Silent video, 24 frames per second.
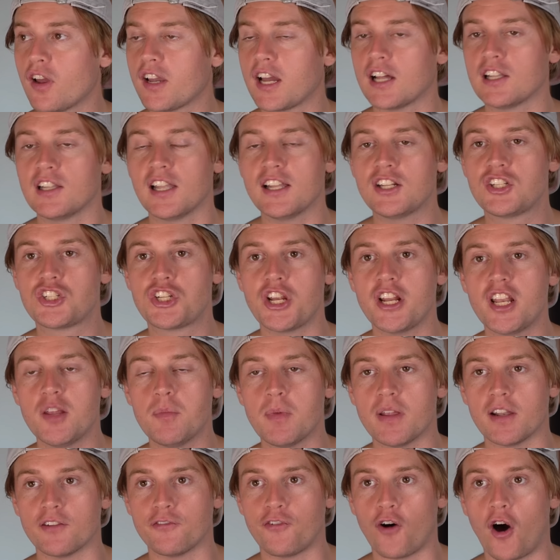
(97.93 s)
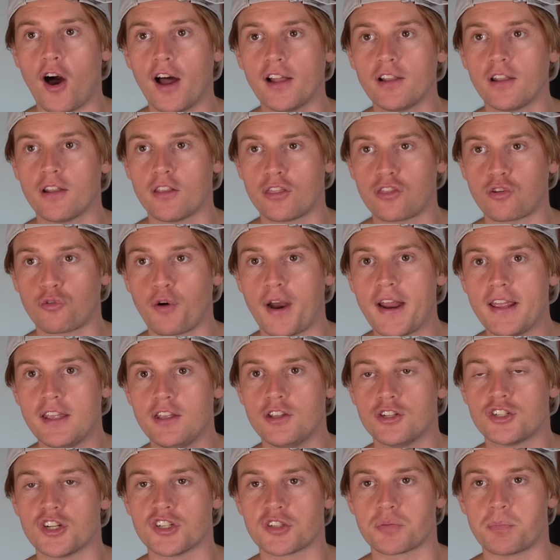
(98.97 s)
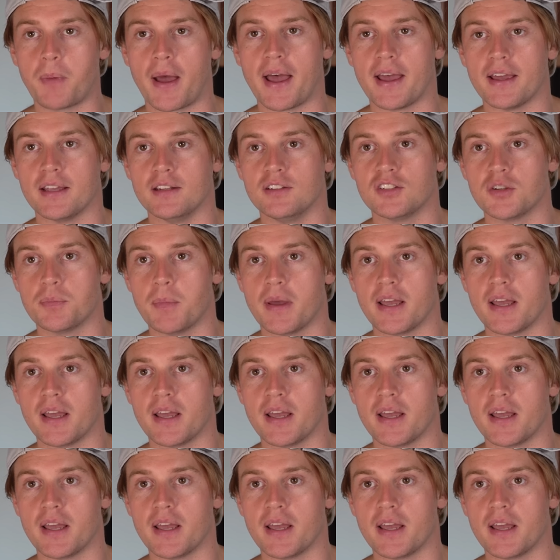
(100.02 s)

like a legitimate violent threat you just made to